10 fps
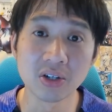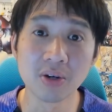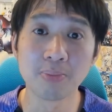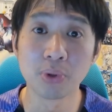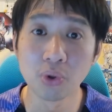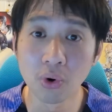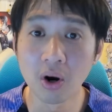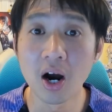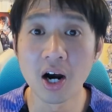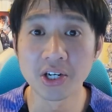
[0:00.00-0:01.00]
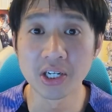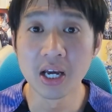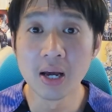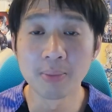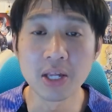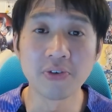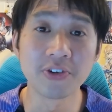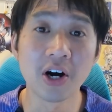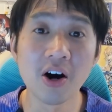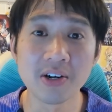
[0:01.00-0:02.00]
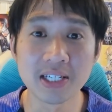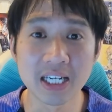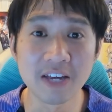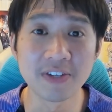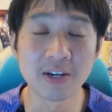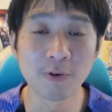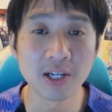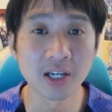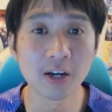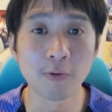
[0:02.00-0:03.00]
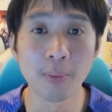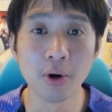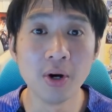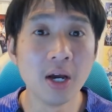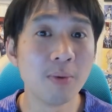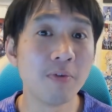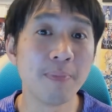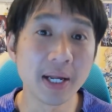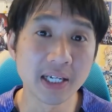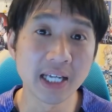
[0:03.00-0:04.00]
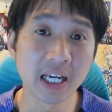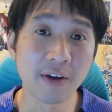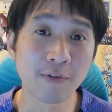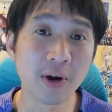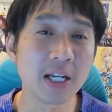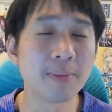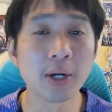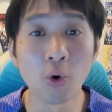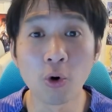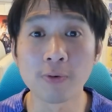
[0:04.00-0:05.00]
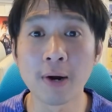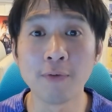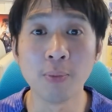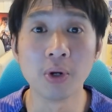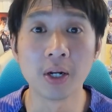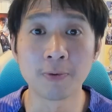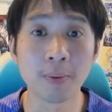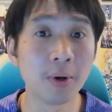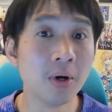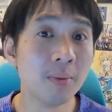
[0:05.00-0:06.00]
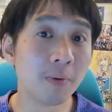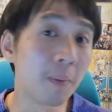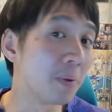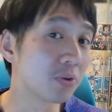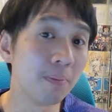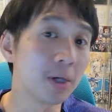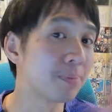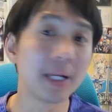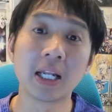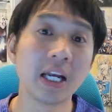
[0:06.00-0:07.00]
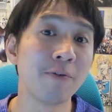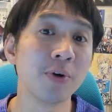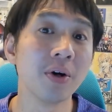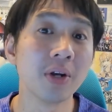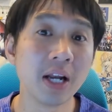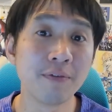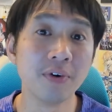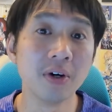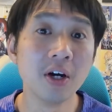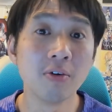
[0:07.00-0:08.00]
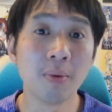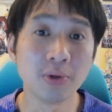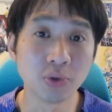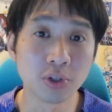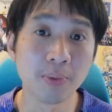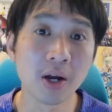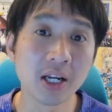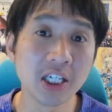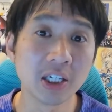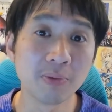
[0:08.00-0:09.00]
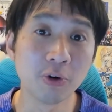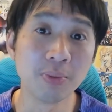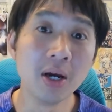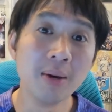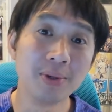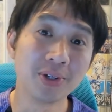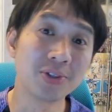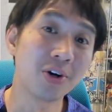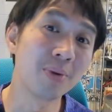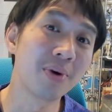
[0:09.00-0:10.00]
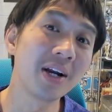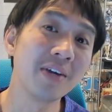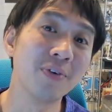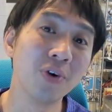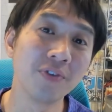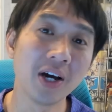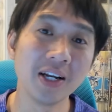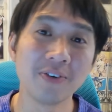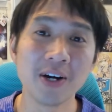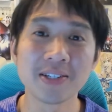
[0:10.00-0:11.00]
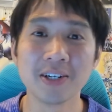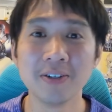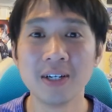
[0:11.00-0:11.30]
pure-hearted, plays with his heart on his sleeve. He's a right-sided Robbo with better attacking threat, and he's a better all-around footballer than Robbo. Robbo's got much better delivery on the left foot. Robbo is also part of the leadership group, so is Conor Bradley for Northern Ireland, right? So,